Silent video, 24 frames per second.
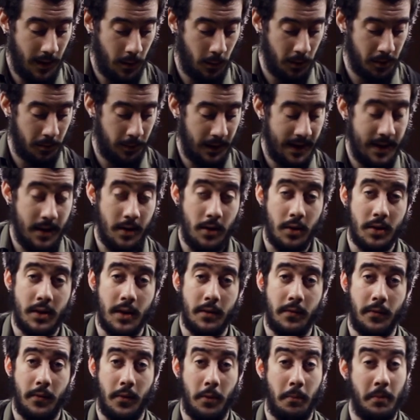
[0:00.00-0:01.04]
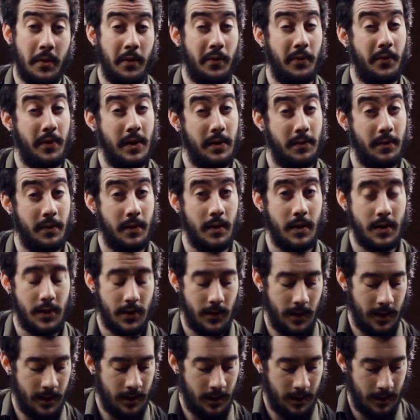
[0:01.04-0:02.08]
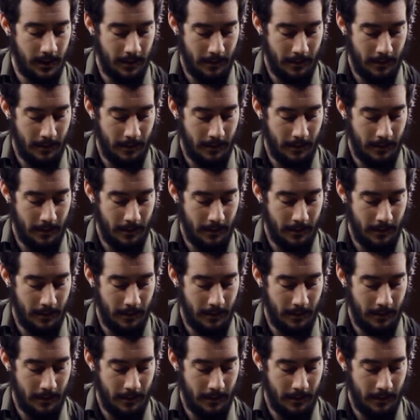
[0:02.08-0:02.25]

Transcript: I want to play an octave from the 5th string.